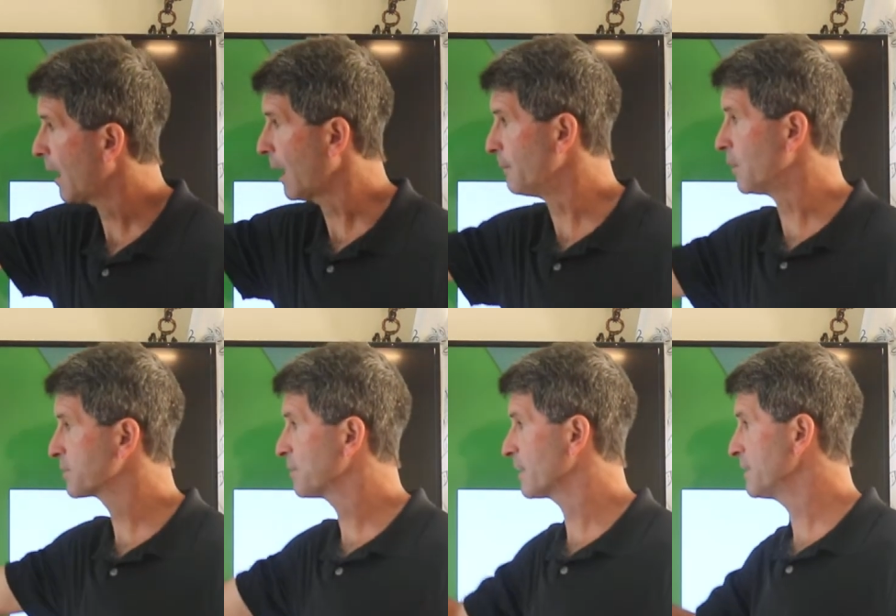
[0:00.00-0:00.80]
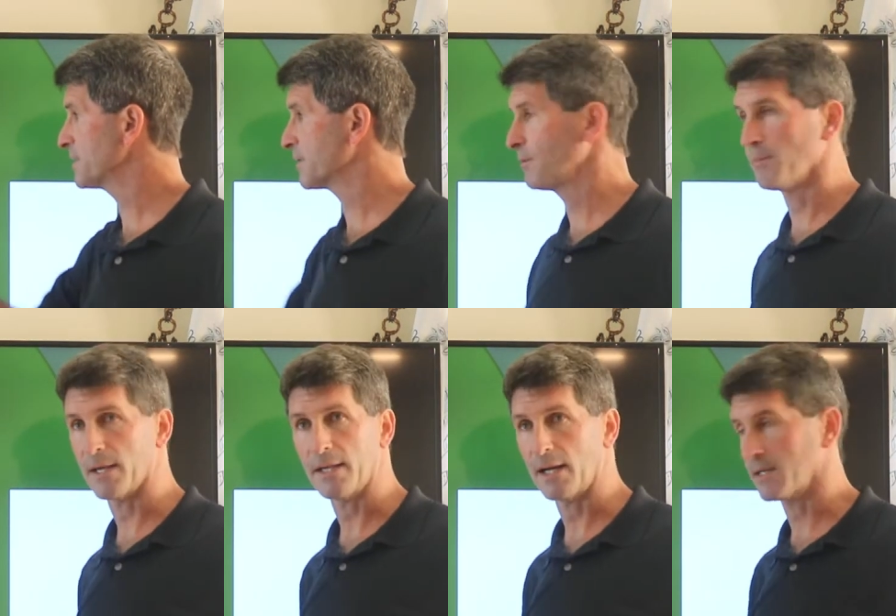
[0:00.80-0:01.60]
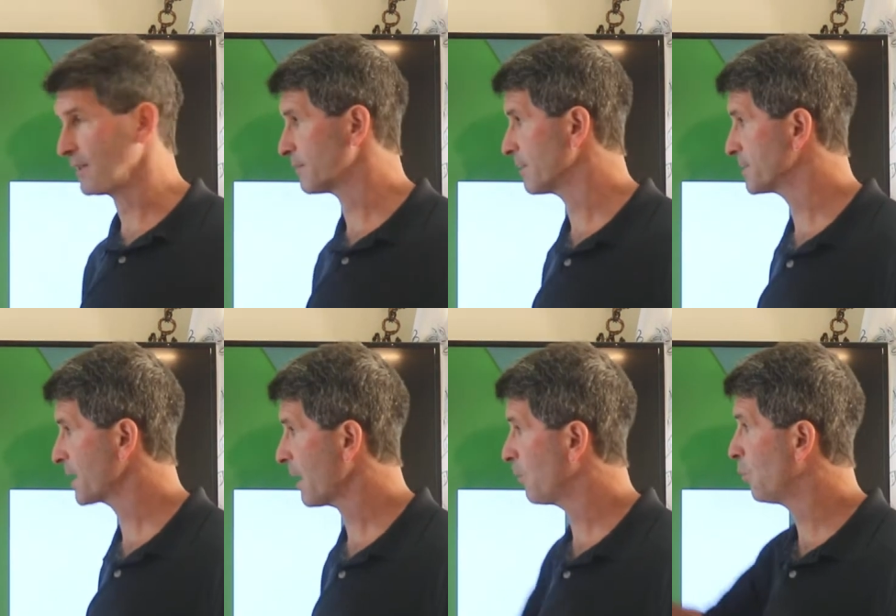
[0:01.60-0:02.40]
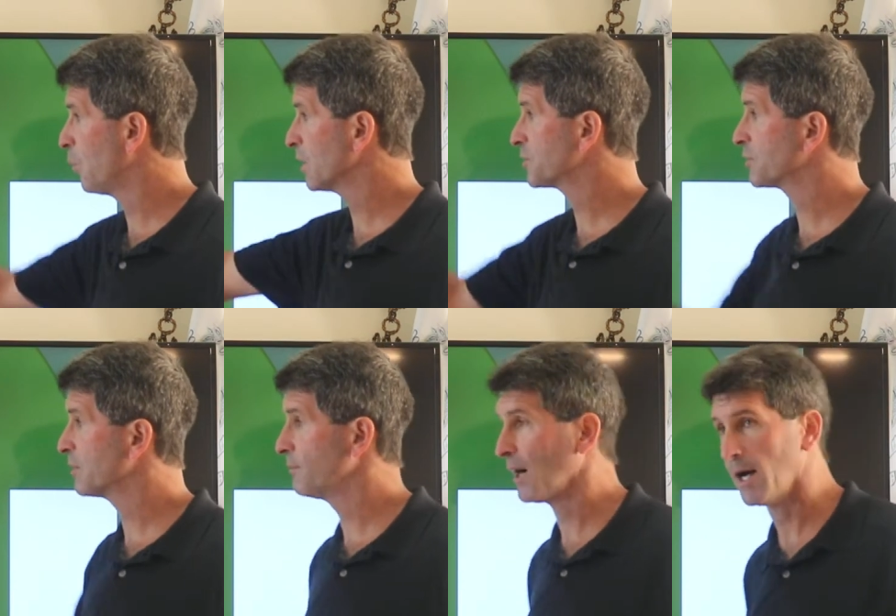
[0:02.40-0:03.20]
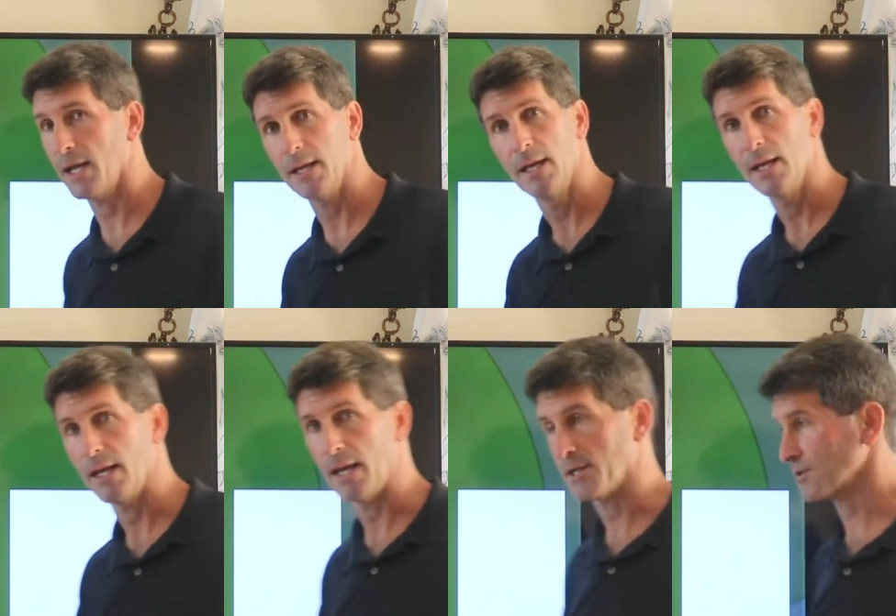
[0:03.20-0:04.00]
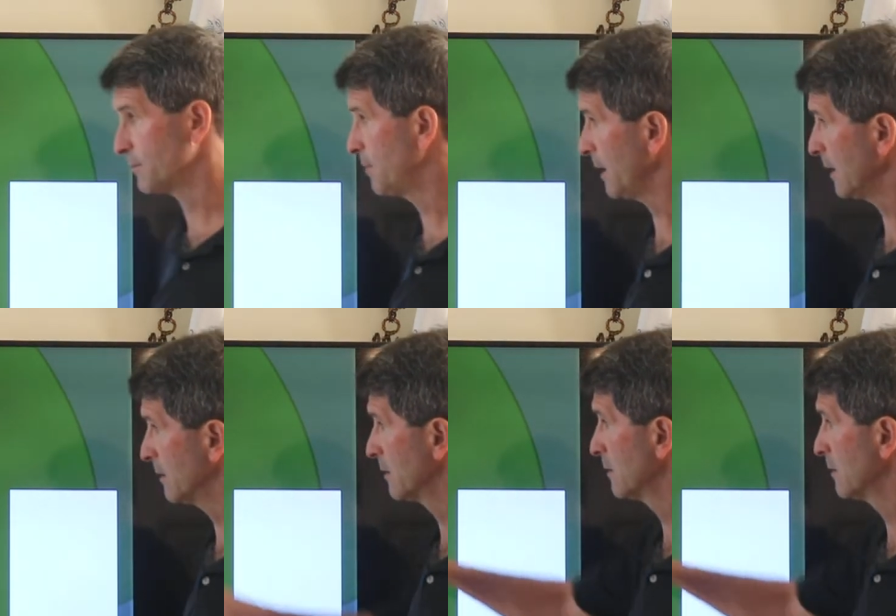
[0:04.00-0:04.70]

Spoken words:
I multiply these two and my calculator reads out. What should my answer be?